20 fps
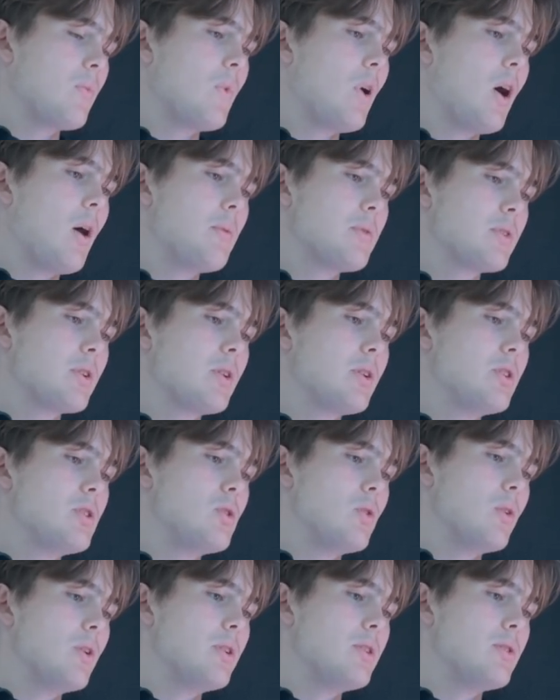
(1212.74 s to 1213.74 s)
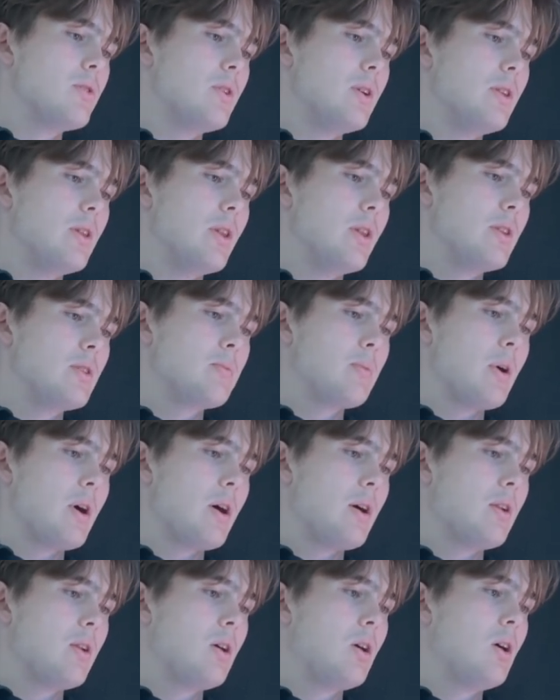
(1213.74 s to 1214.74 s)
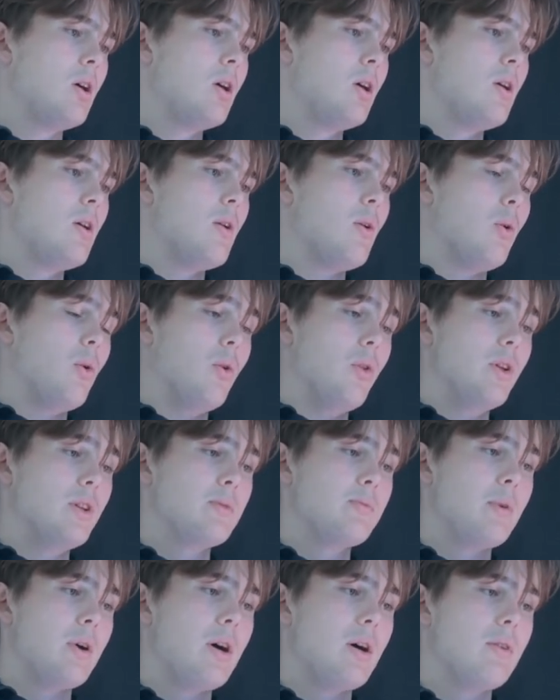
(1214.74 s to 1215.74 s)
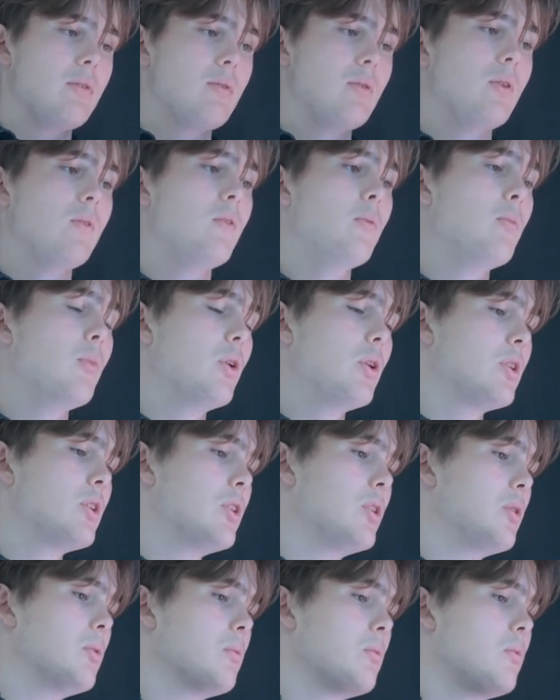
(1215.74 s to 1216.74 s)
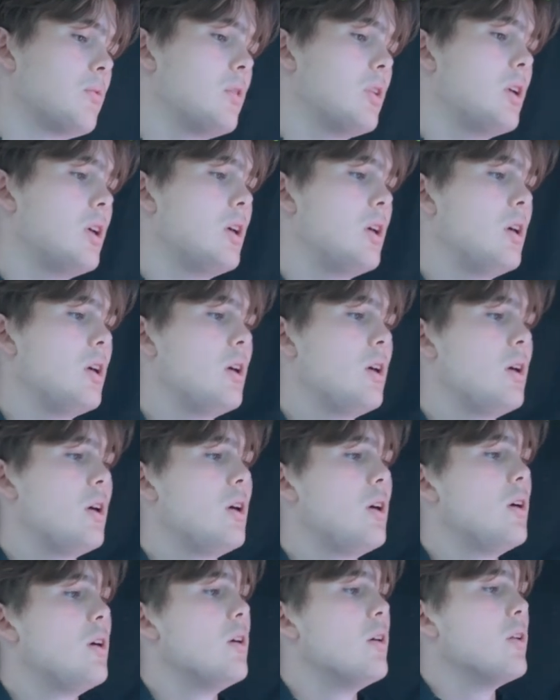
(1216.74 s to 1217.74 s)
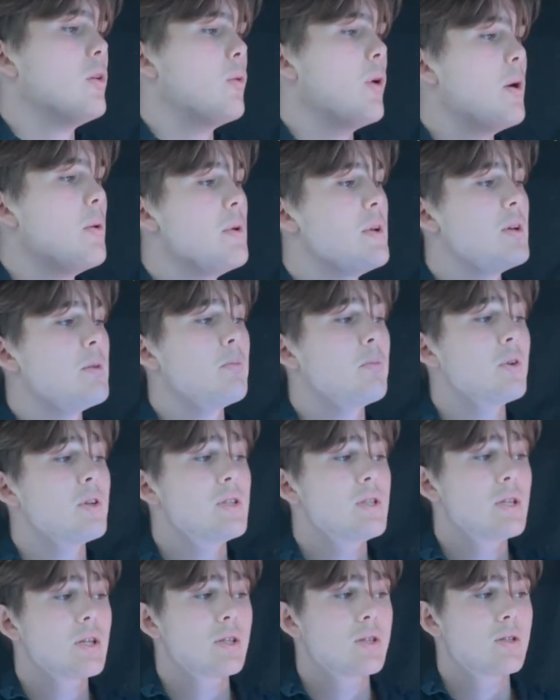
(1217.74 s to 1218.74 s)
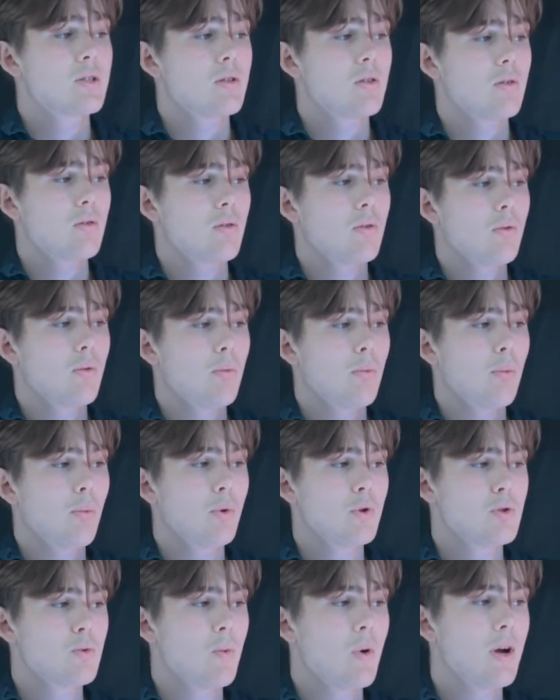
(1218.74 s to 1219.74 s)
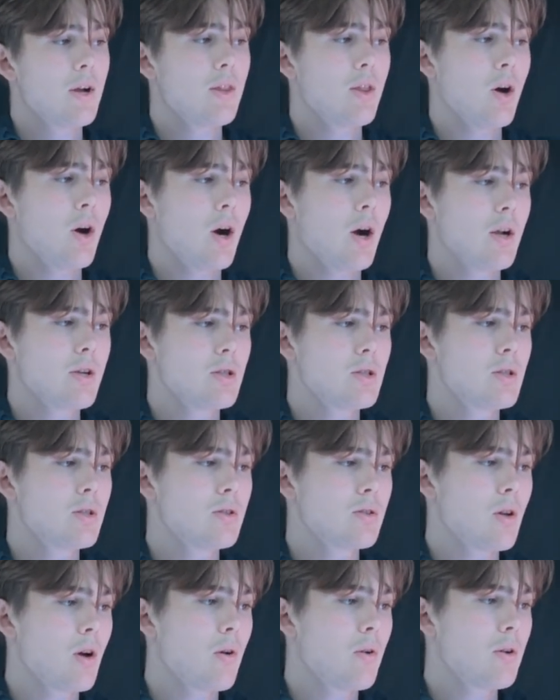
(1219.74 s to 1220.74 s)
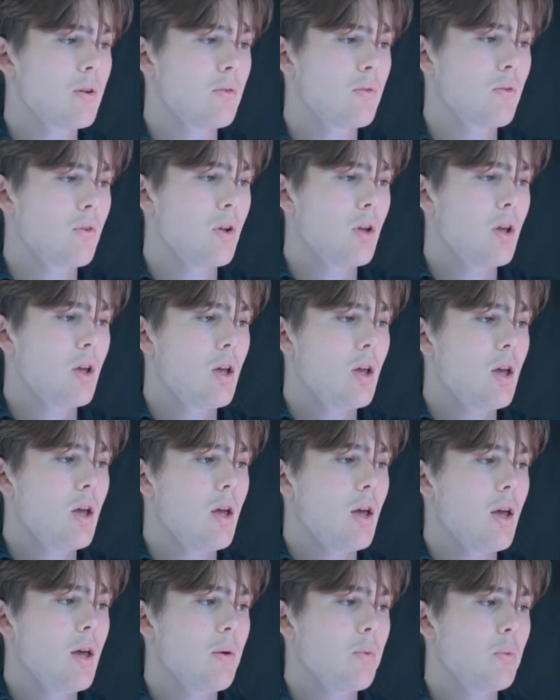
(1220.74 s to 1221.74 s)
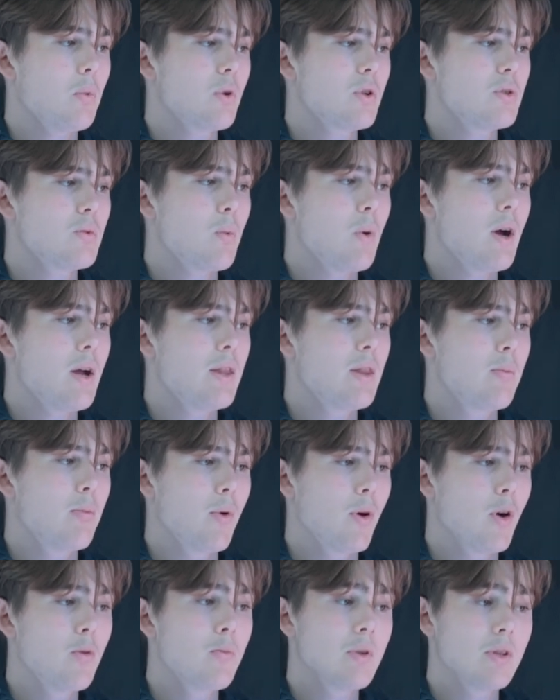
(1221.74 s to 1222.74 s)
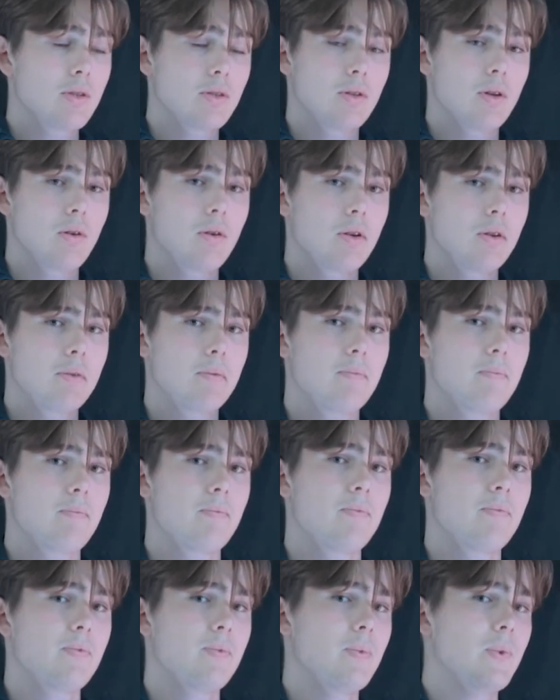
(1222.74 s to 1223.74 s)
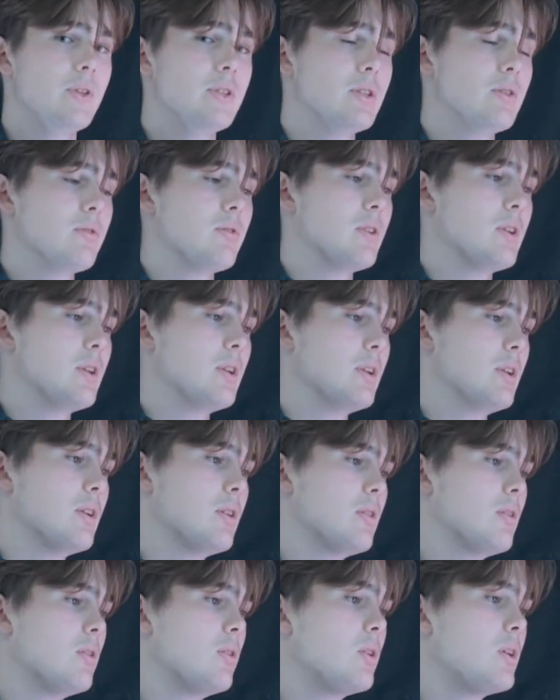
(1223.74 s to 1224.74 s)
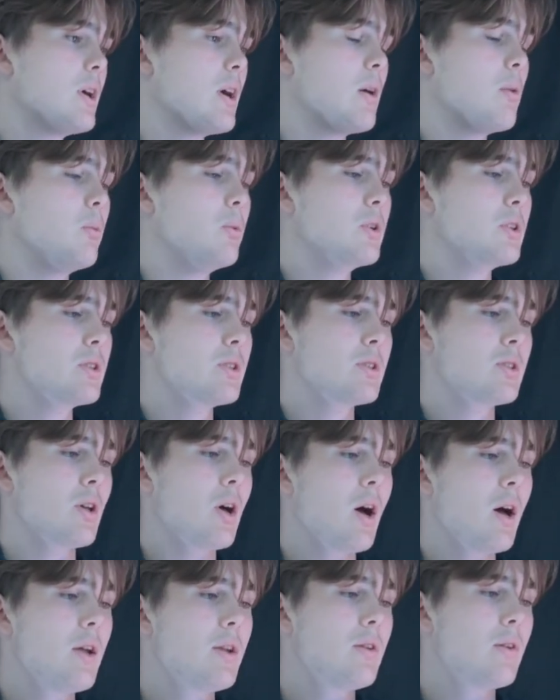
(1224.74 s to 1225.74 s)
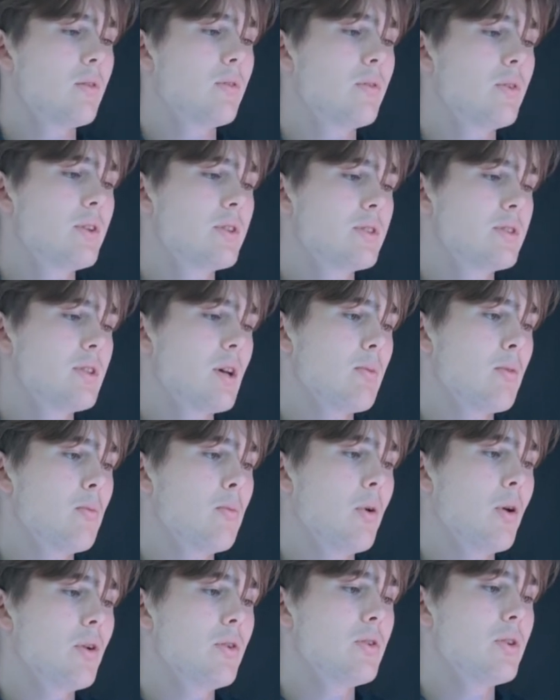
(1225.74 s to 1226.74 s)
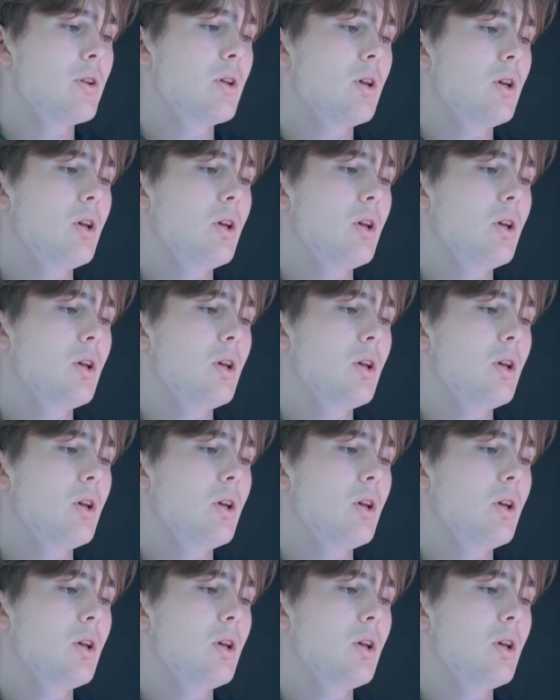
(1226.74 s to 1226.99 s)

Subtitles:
it's going to join to either this part or this part of the molecule. The way we can predict which way the hydrogen's going and which way the bromine's going is if we look at which side of this double bond